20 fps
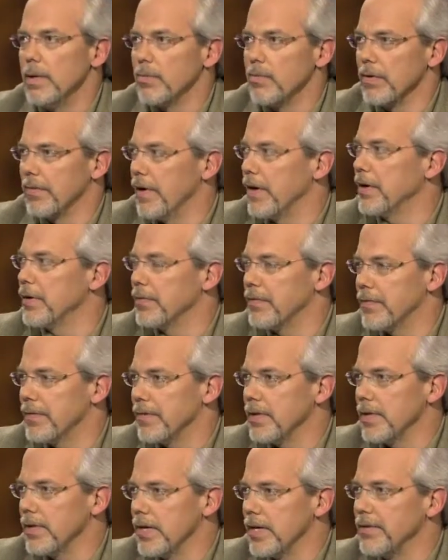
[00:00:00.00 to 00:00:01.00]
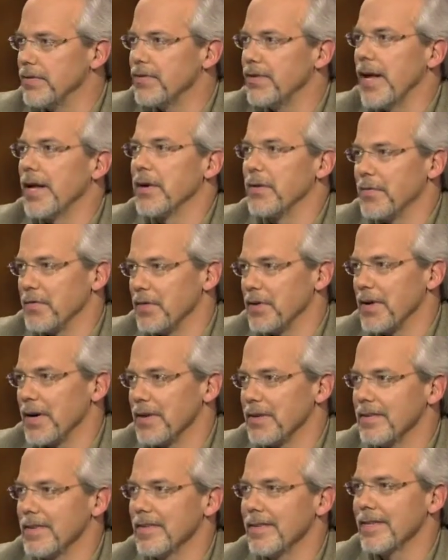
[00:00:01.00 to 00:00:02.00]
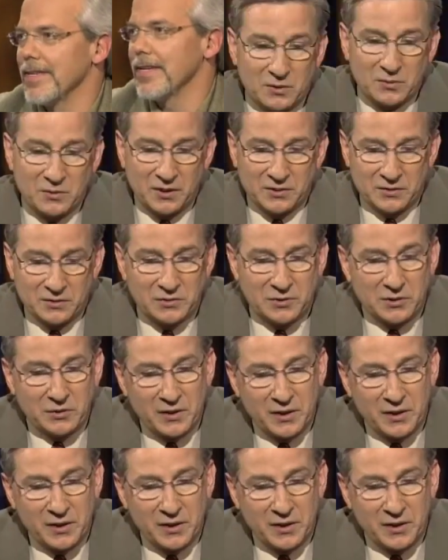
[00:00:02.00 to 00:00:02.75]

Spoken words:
preventive incentive for and that's a good question, Joe.